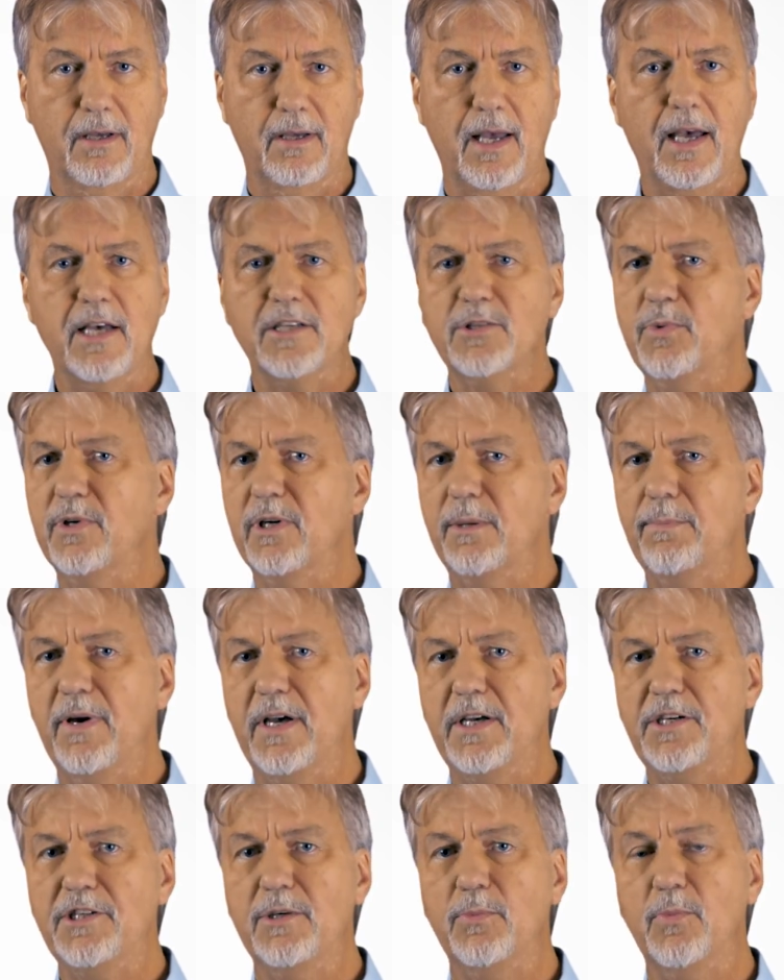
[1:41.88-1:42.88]
as would a
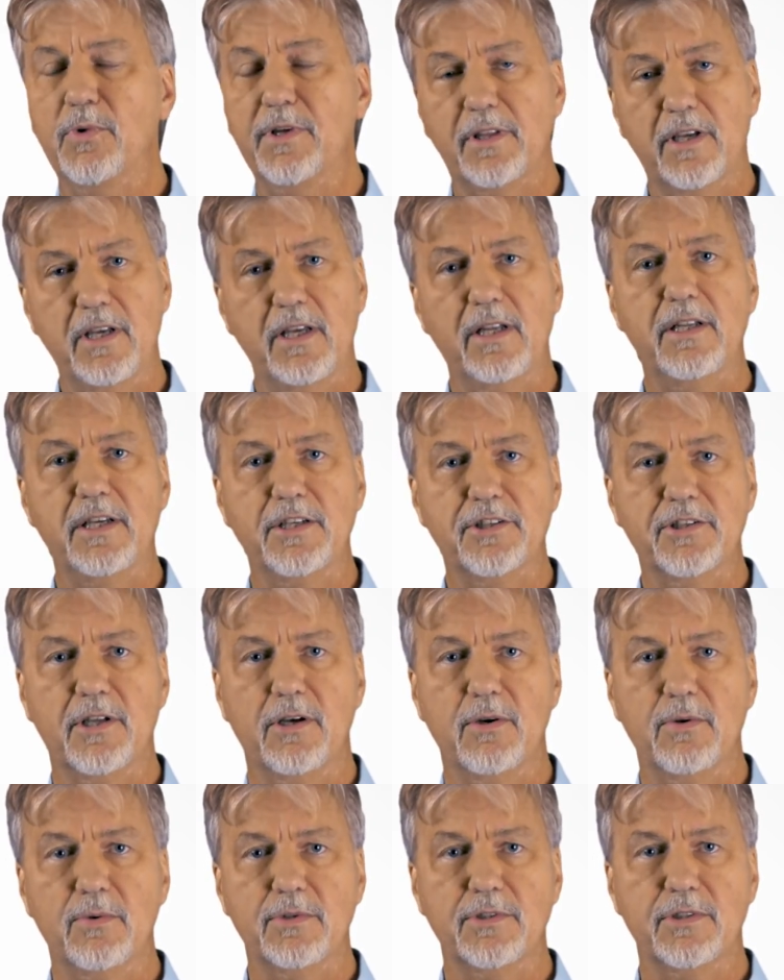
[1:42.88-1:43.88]
patient with kidney
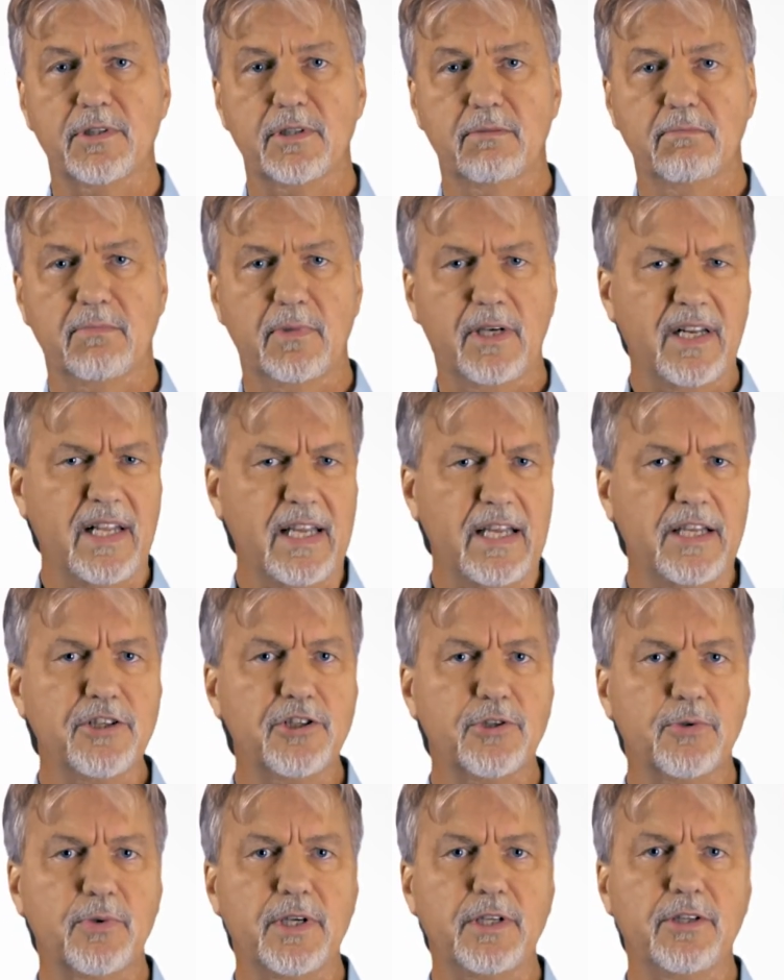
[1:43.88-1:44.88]
stones, an
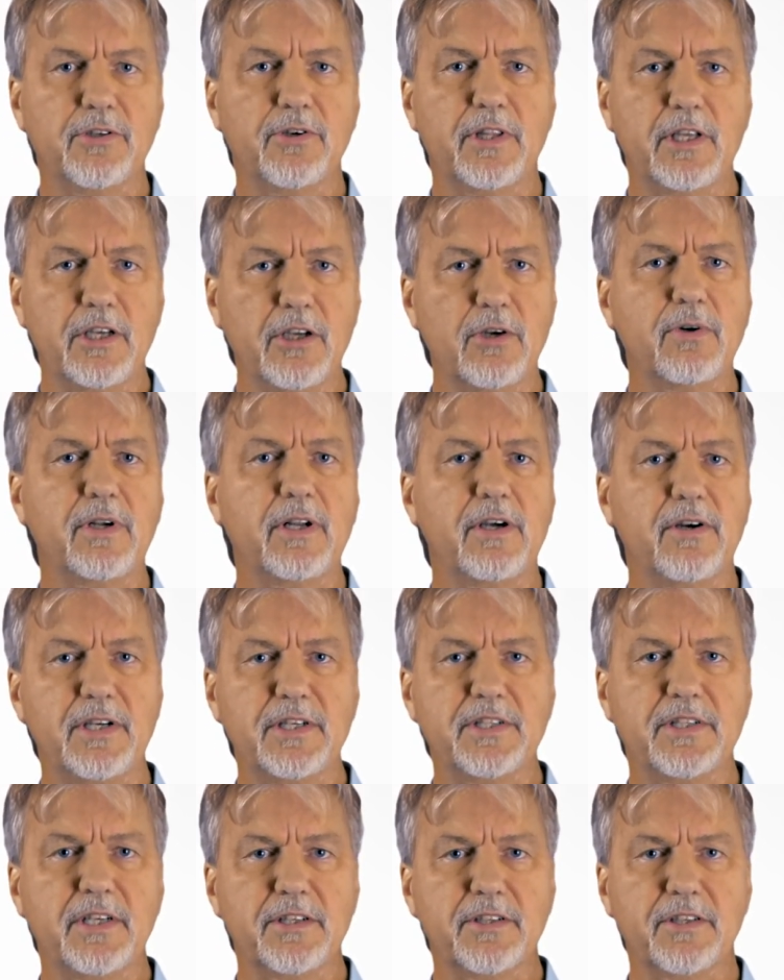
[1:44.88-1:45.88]
injury to the urinary
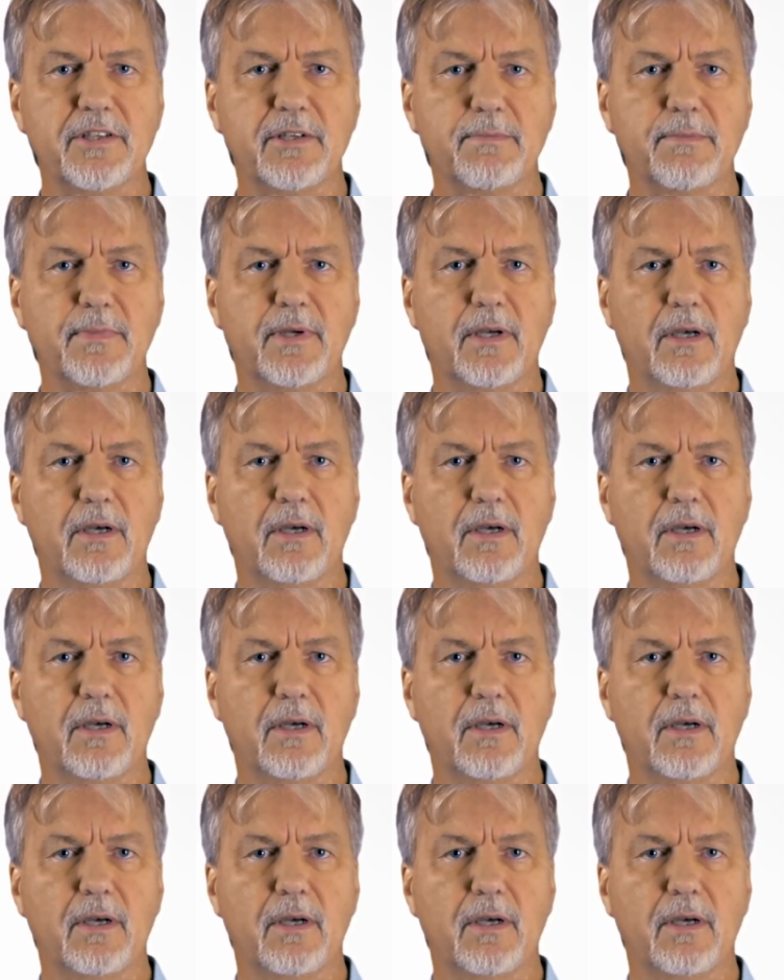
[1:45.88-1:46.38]
system,